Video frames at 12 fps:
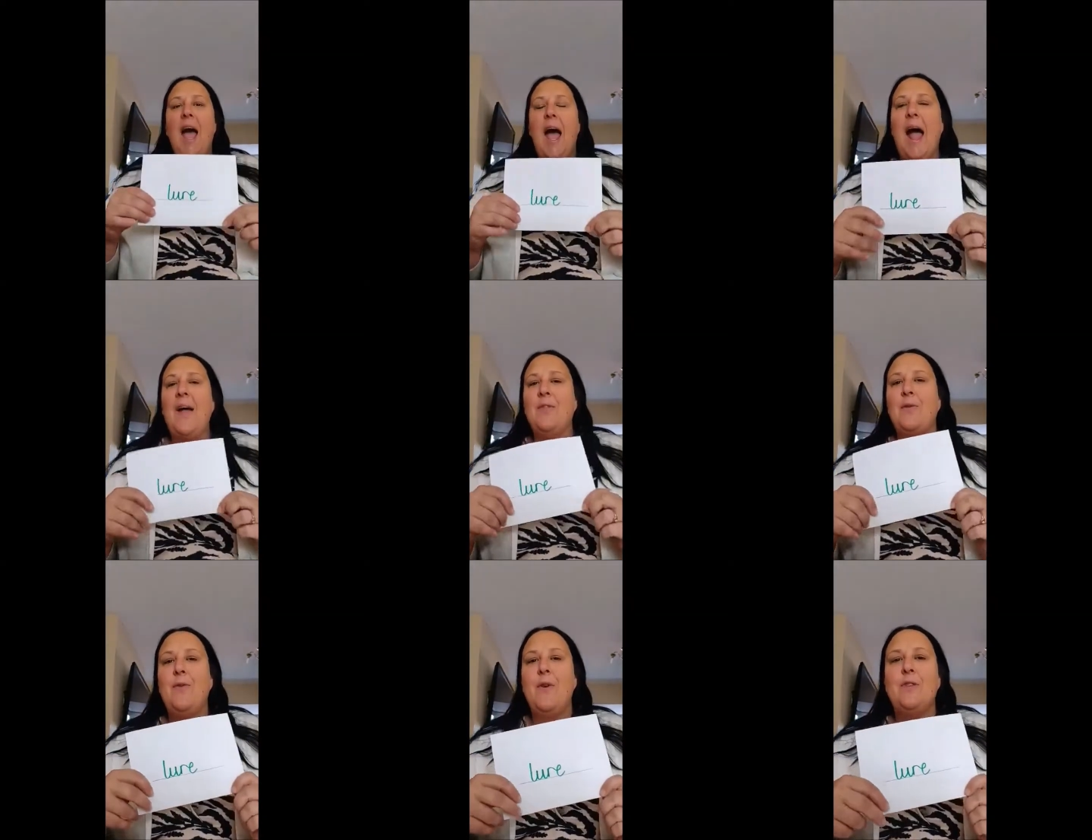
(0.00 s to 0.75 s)
And the
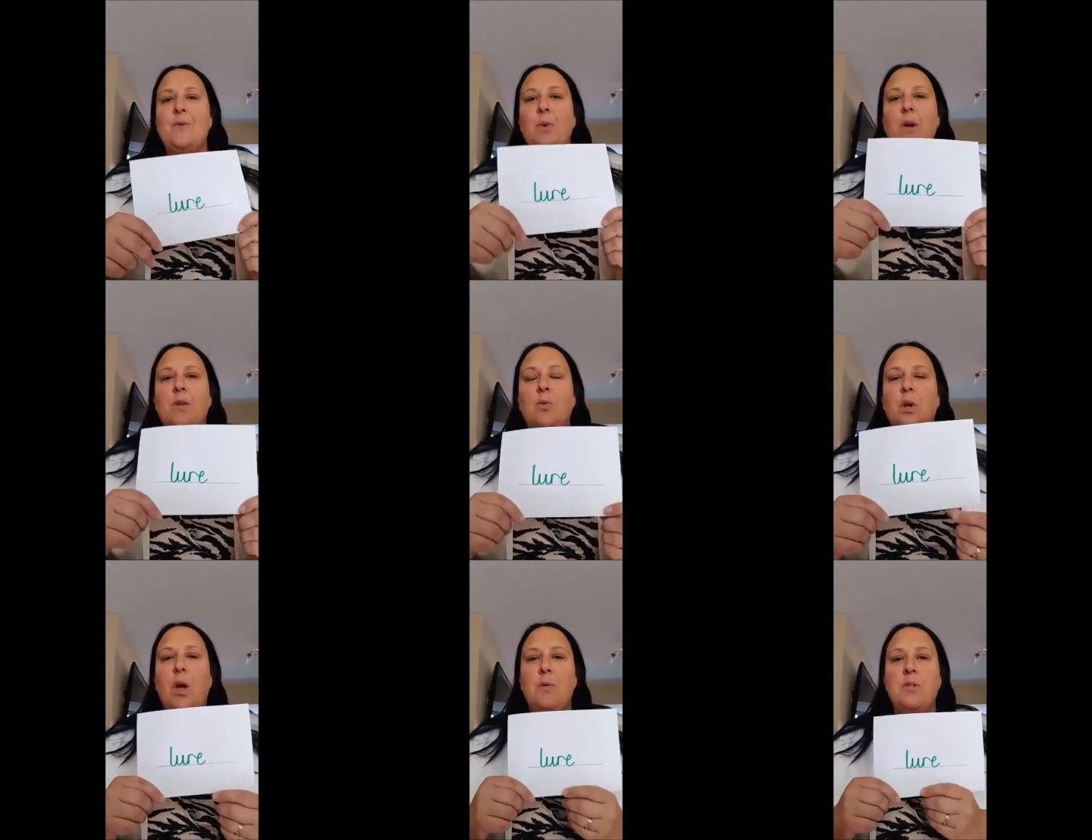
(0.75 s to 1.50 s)
first word we're
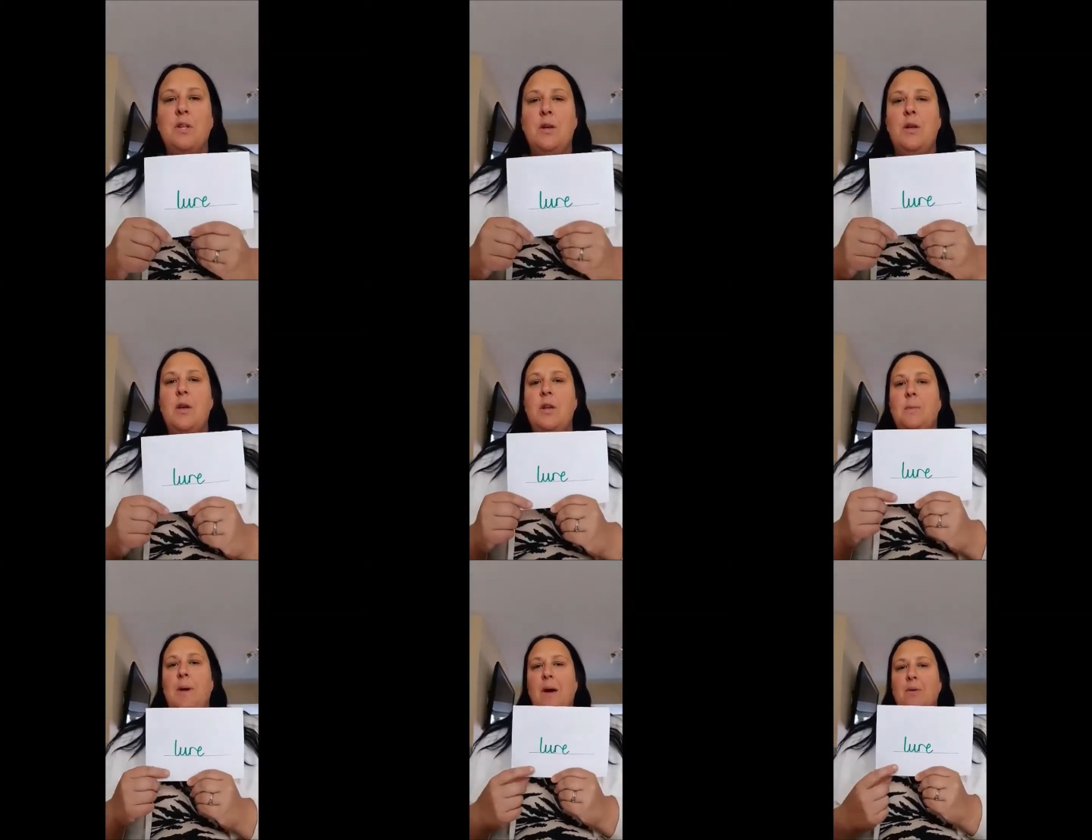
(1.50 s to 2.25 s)
going to learn
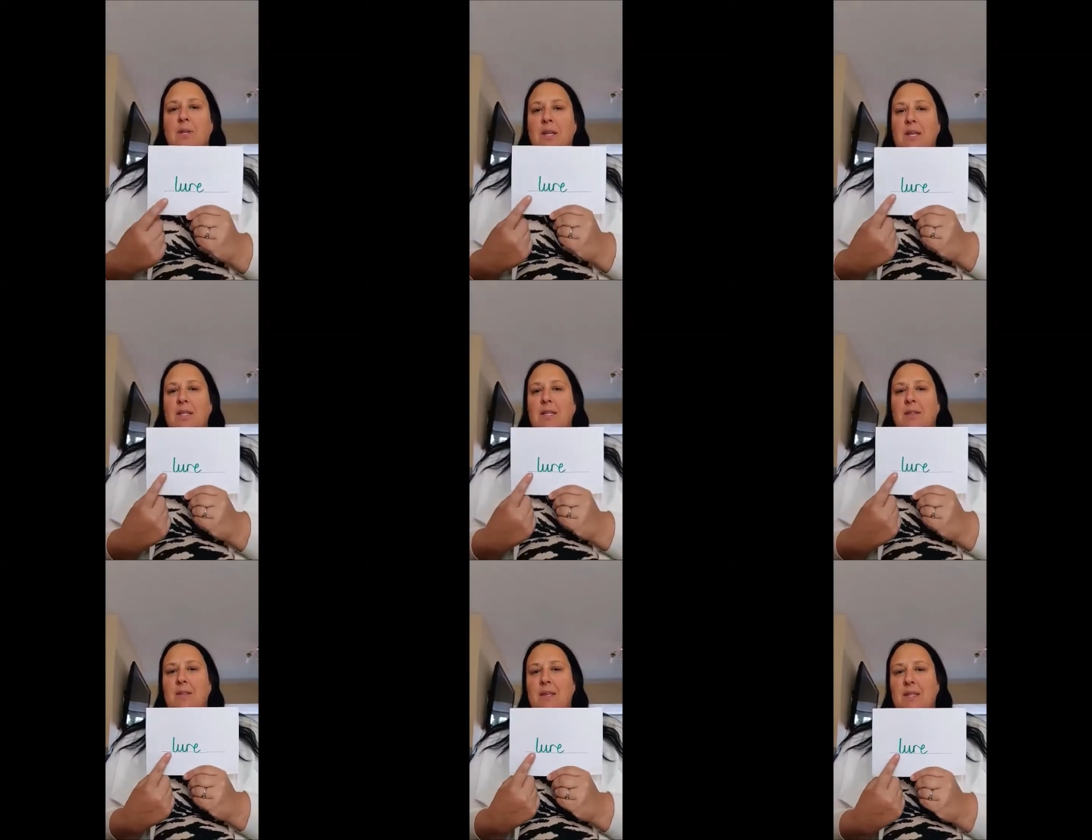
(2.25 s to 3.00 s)
about is
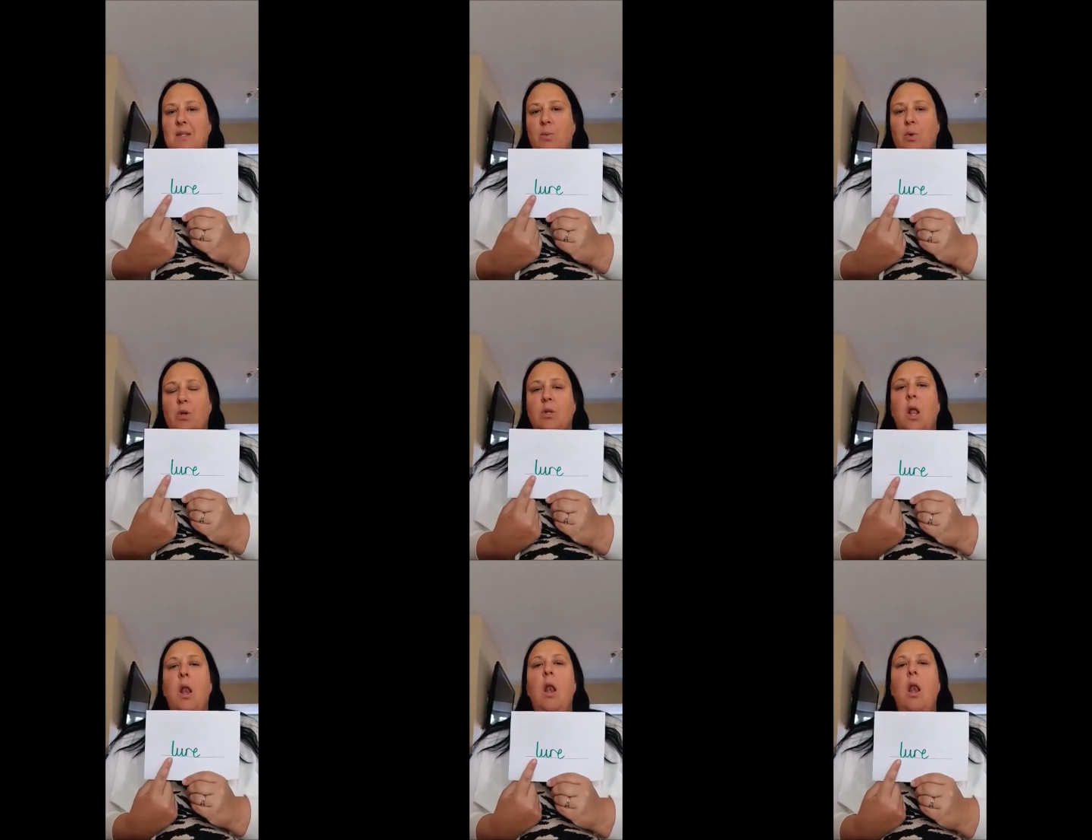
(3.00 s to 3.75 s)
this word,
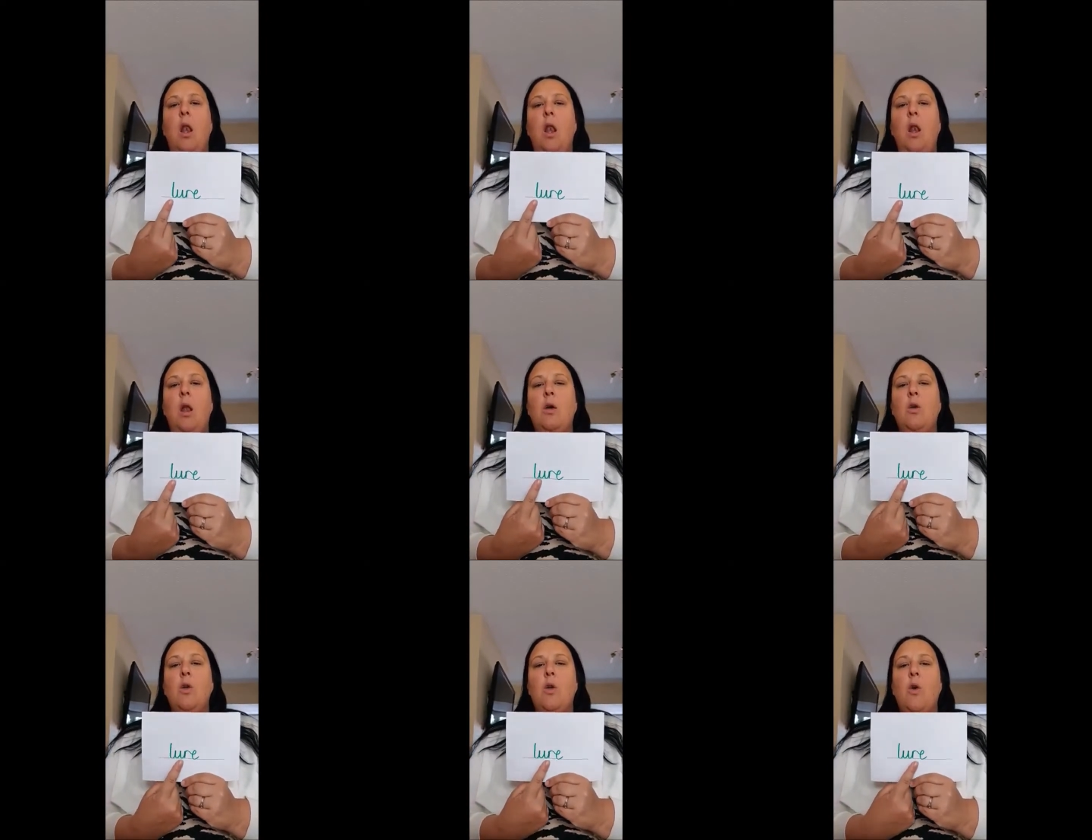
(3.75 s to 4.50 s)

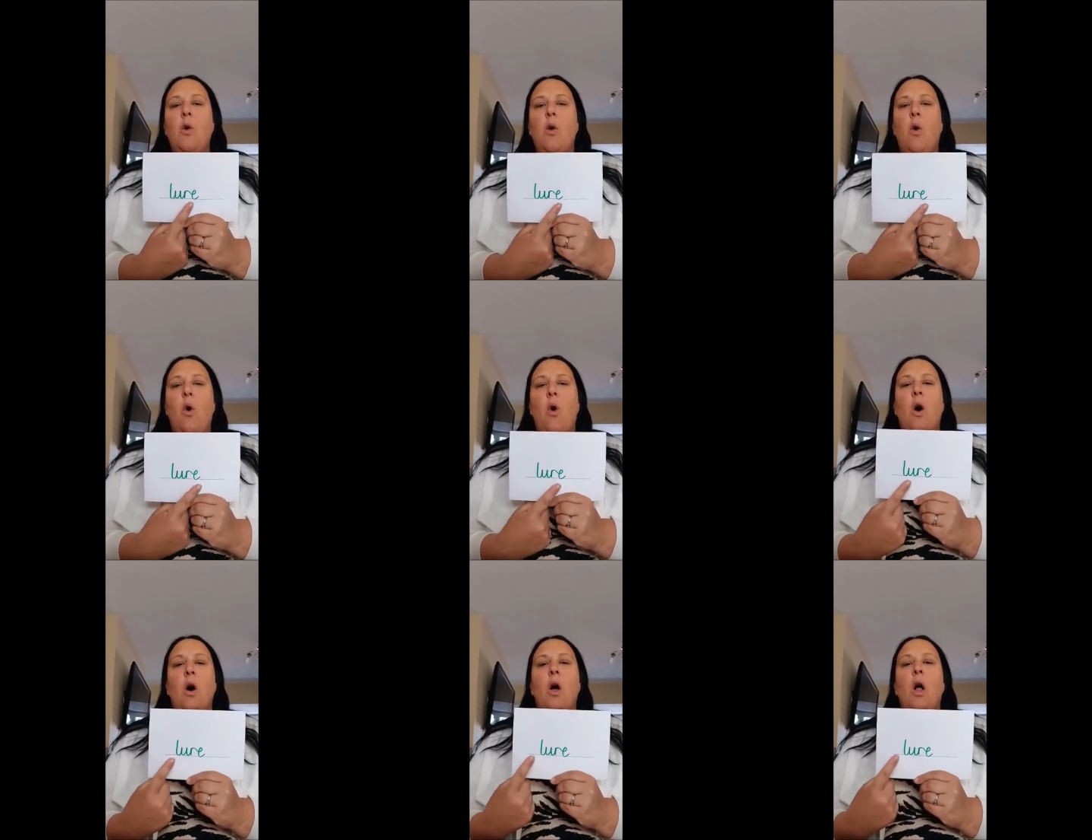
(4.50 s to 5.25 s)
lure,